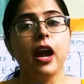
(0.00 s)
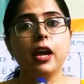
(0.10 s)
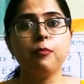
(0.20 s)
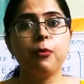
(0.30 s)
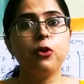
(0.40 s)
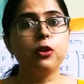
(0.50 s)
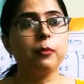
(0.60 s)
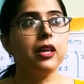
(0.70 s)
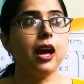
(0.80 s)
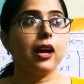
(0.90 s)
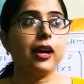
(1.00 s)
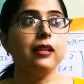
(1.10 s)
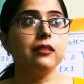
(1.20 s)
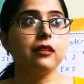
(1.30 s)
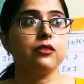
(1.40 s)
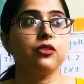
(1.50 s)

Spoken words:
and port B again sends